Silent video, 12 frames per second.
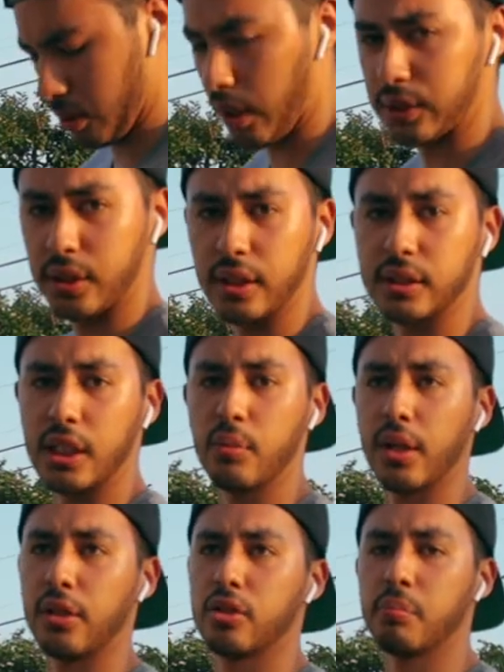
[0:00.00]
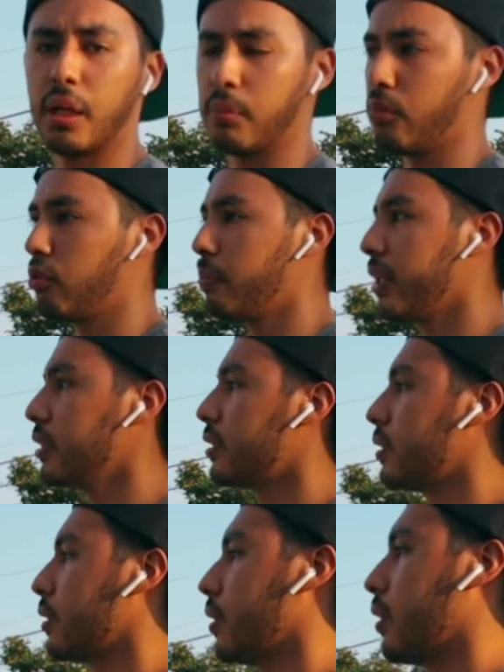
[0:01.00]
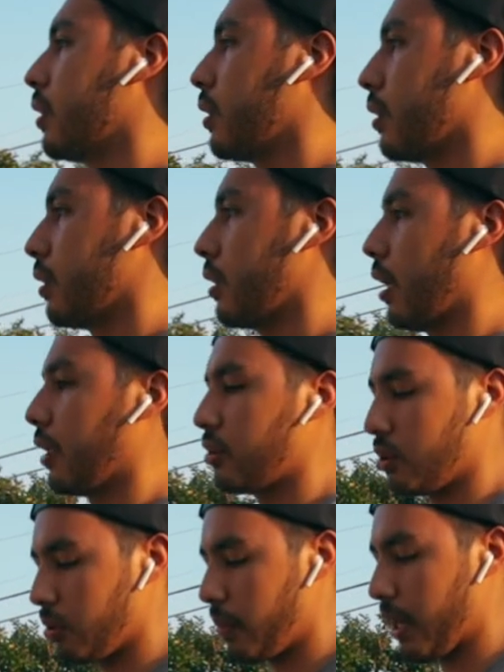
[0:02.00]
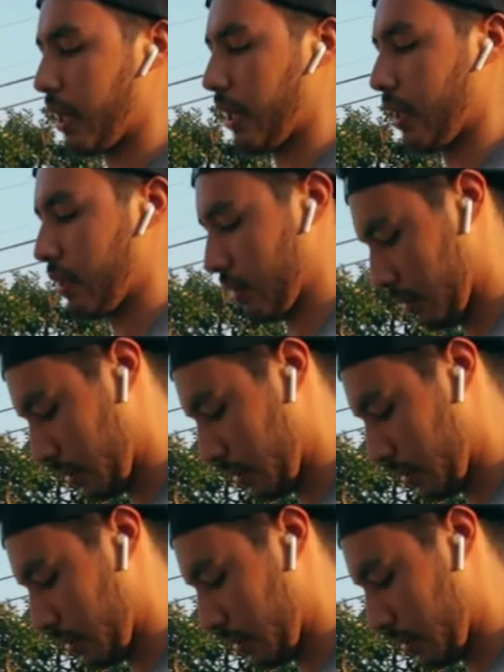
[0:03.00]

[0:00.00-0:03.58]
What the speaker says: So as you can see, when I do my movements, I